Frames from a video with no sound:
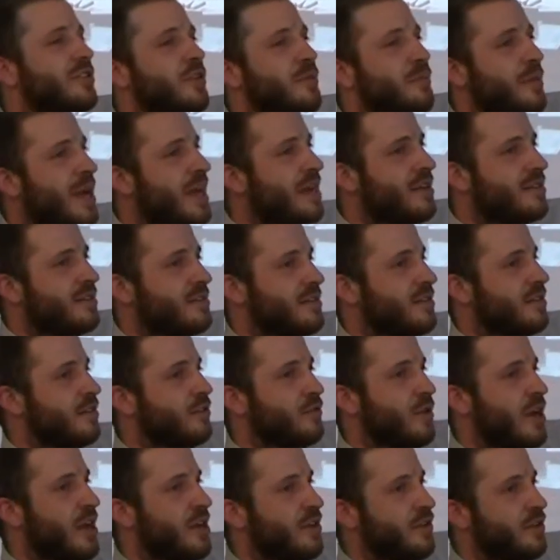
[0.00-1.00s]
an amazing
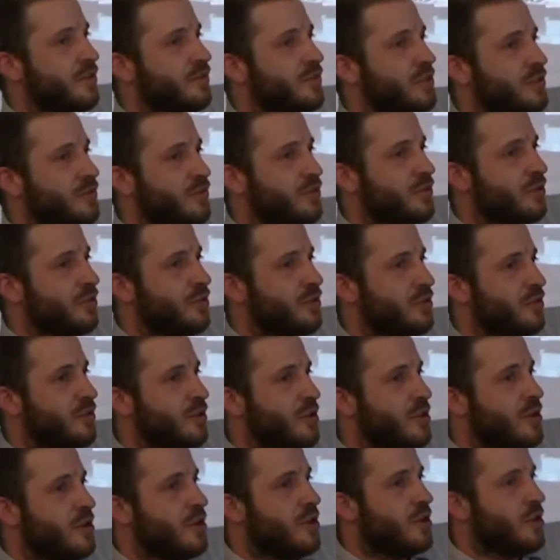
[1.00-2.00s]
array of different
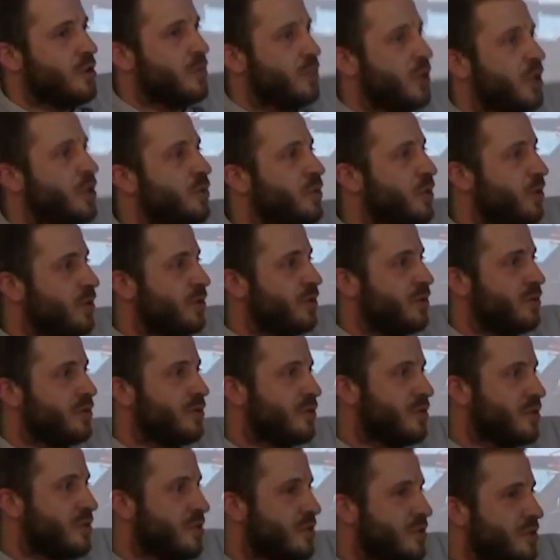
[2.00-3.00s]
people
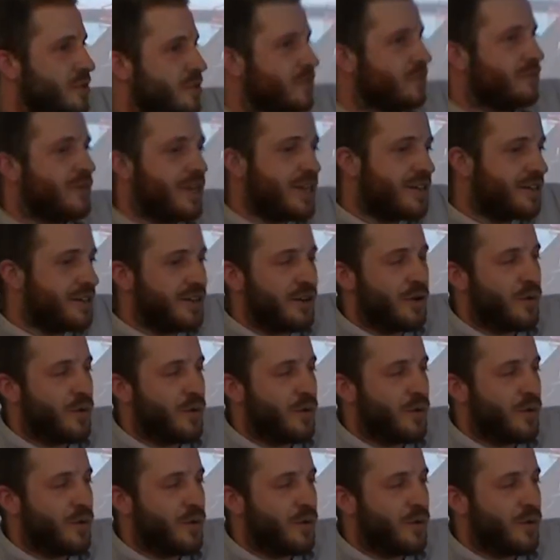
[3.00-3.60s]
hidden